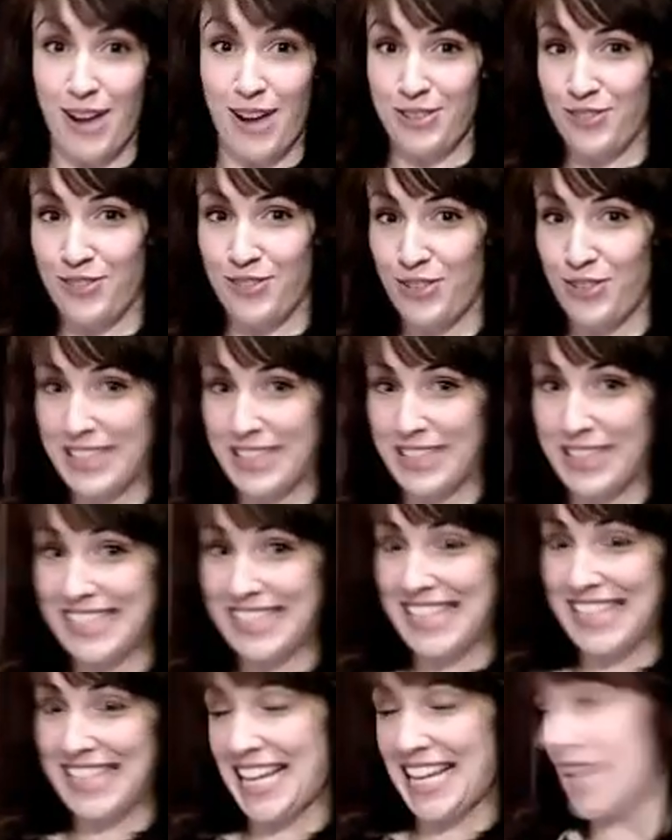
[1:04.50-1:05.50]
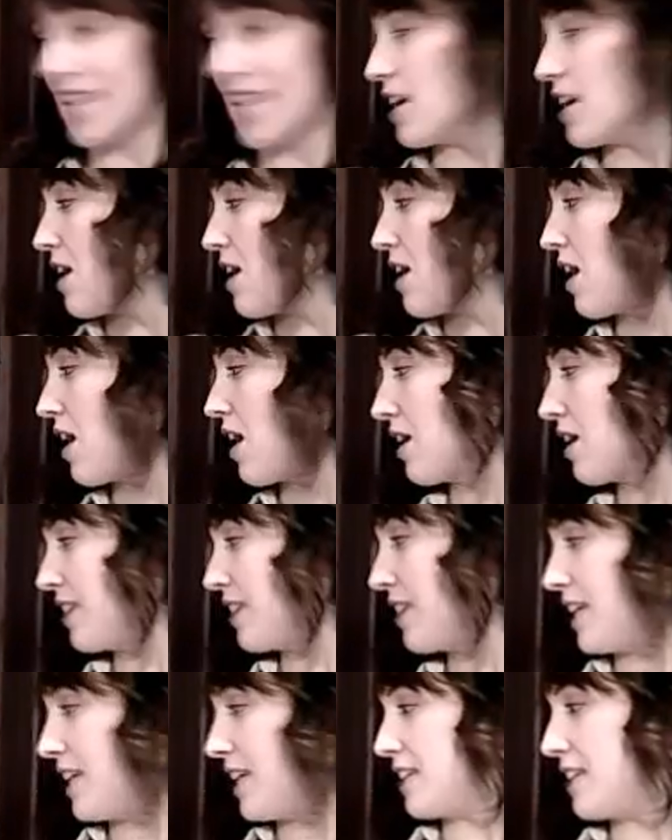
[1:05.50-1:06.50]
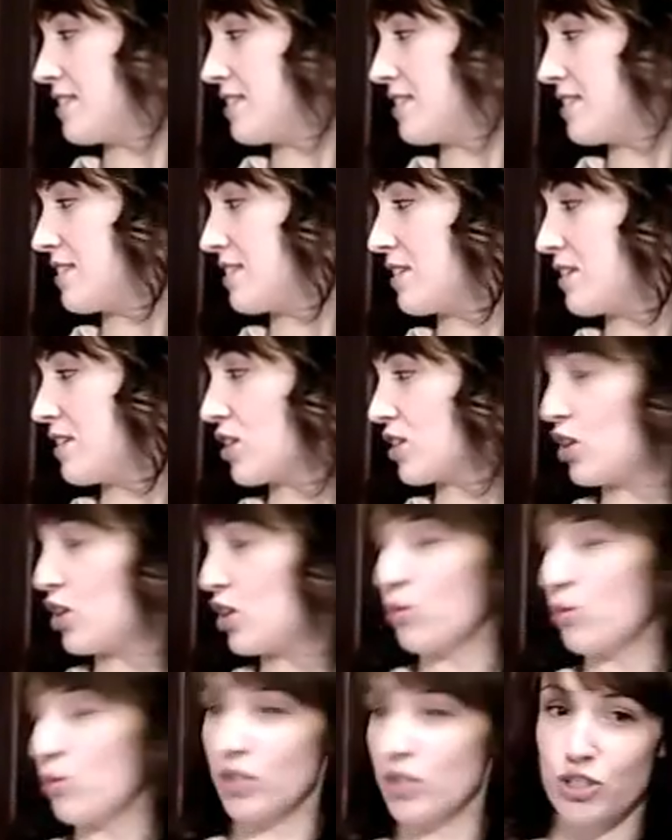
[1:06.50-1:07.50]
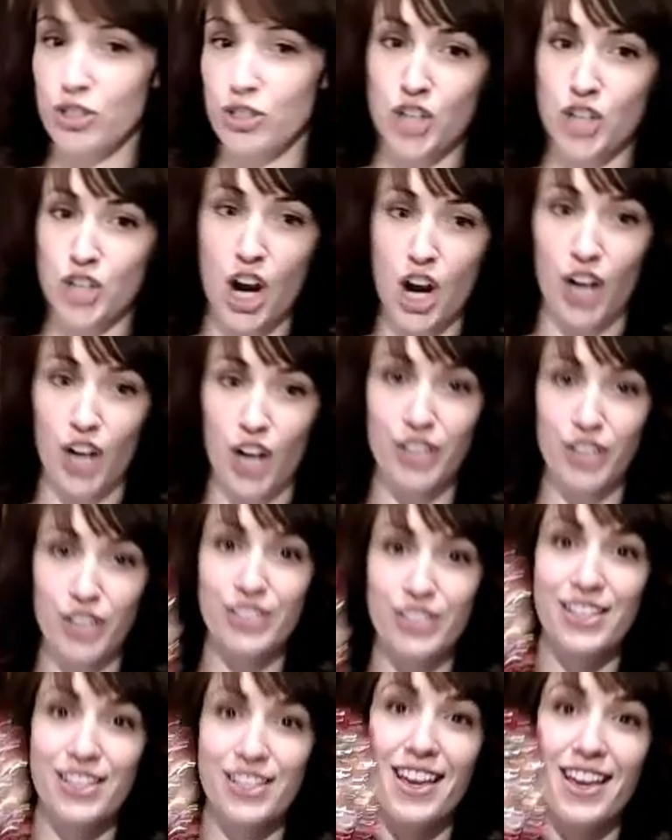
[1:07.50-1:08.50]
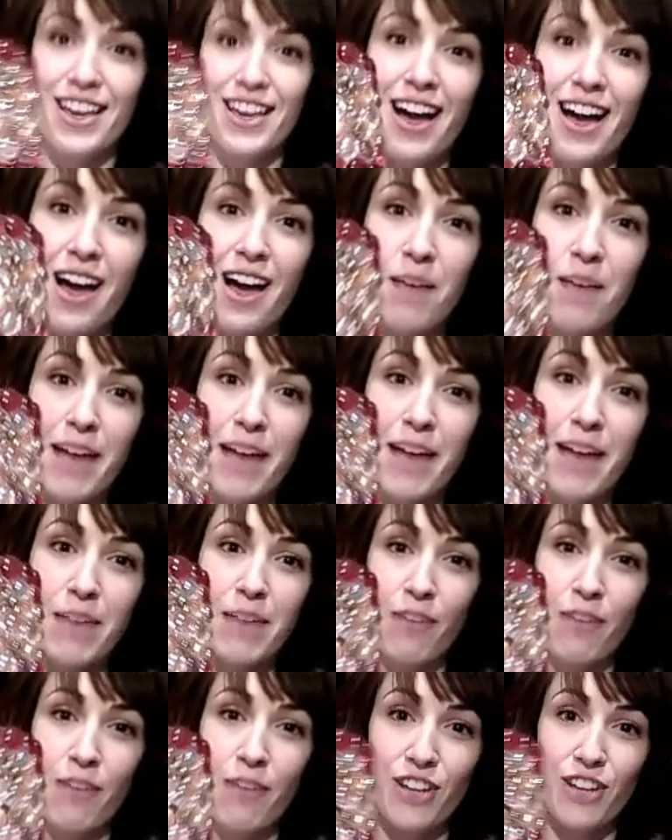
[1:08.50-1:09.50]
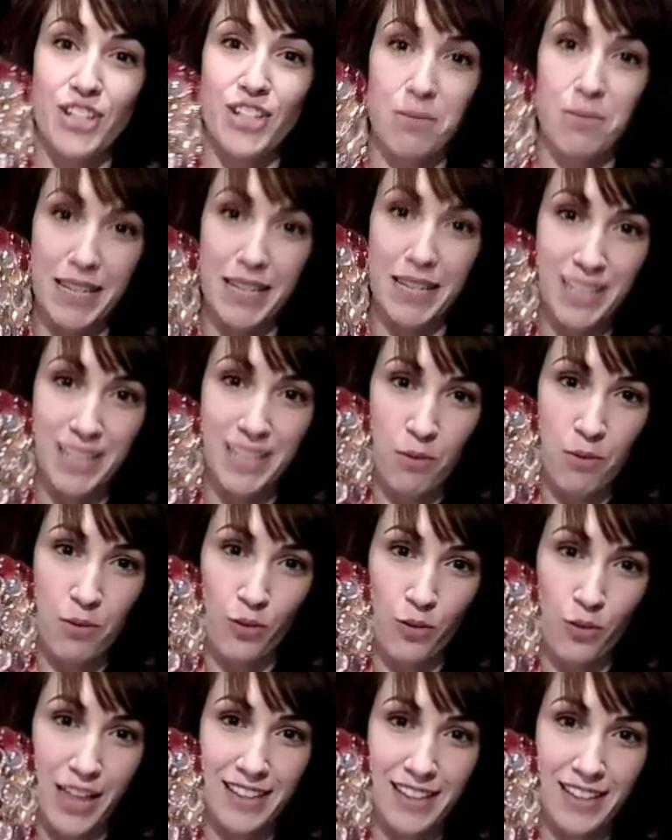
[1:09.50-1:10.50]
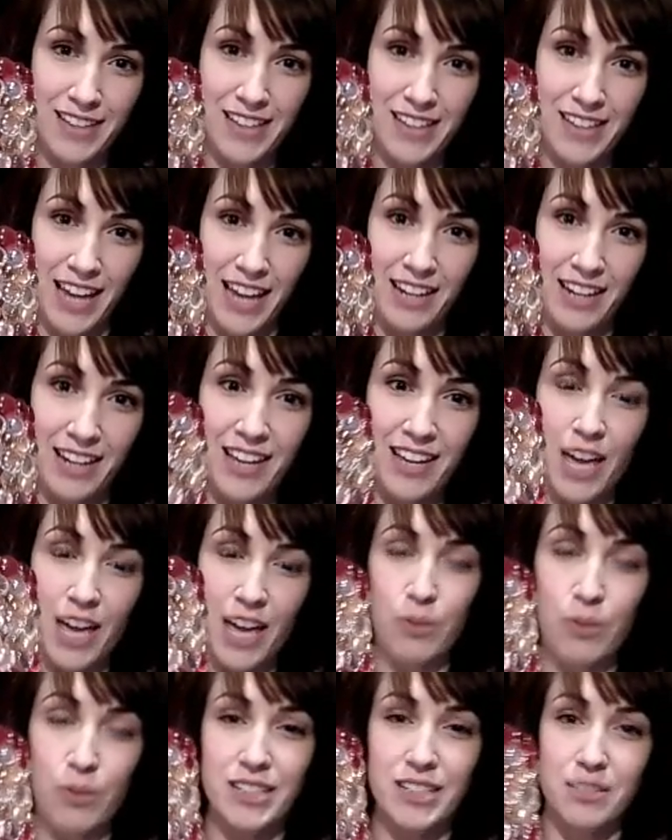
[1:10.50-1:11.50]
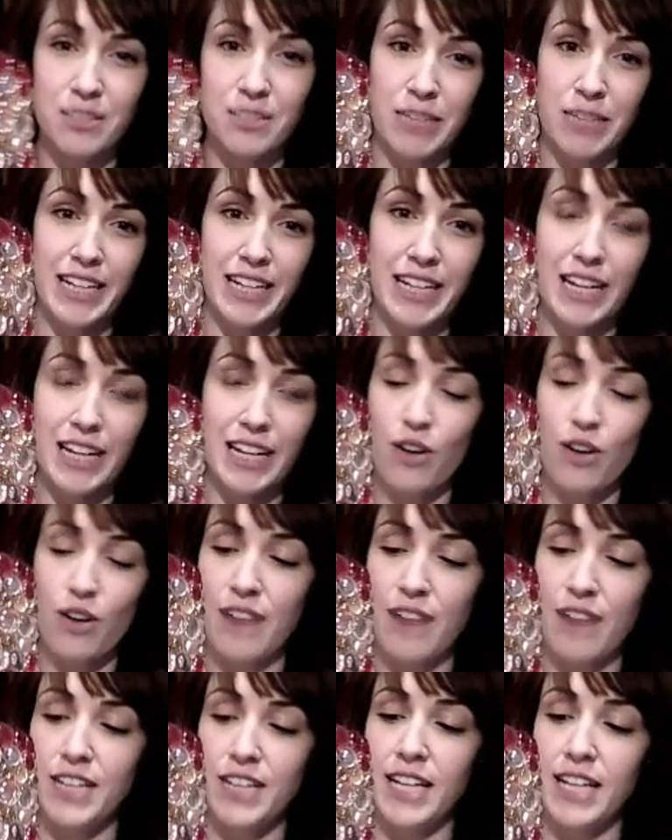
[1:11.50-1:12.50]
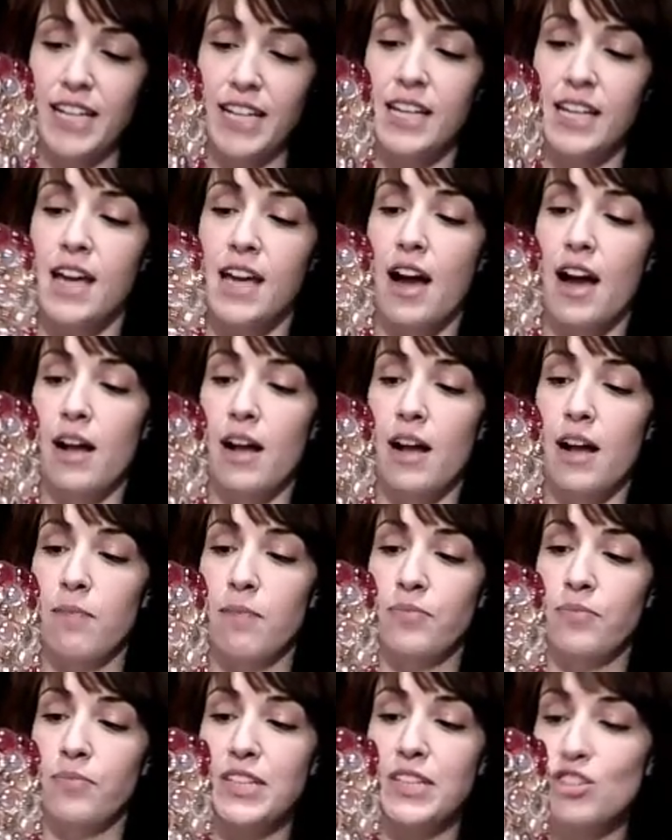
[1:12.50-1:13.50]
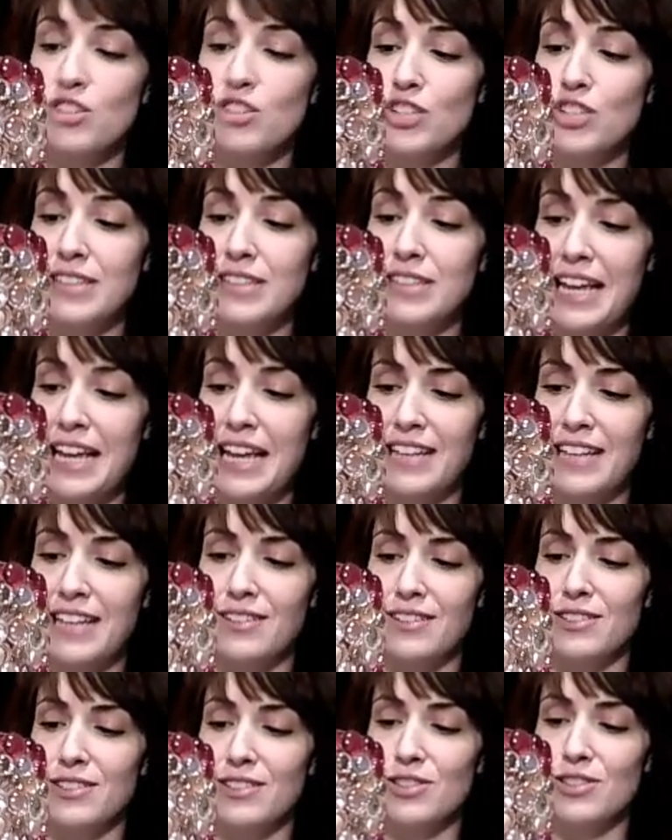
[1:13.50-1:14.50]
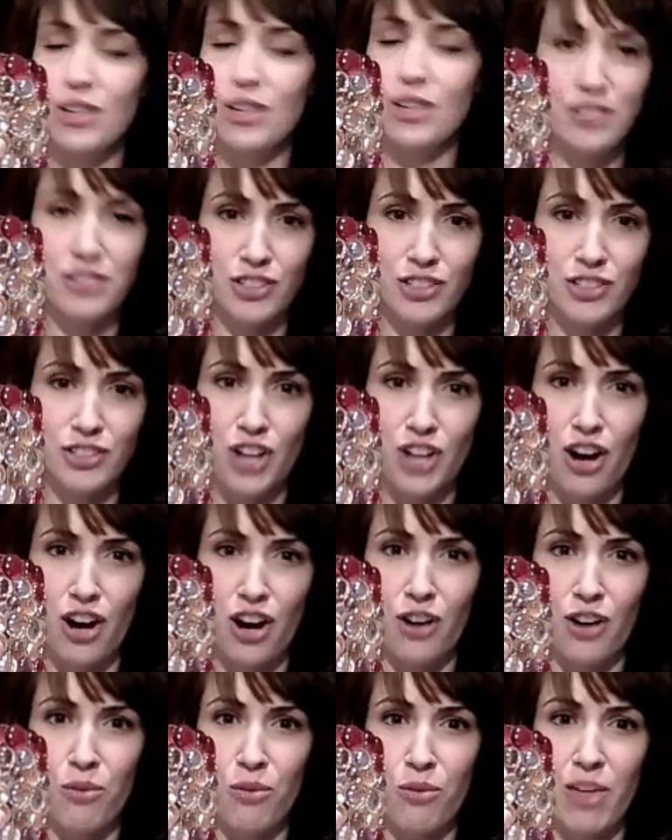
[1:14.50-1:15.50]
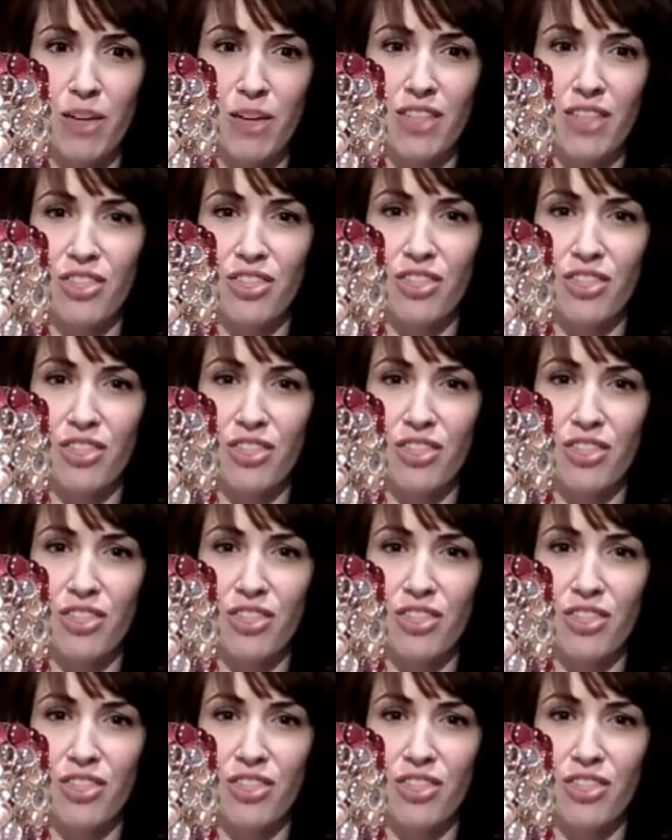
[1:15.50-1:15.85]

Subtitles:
if you can see, are these cute little jars. I had my friend Jen Bates come over last night and we did some late night crafting. This is just a salsa jar with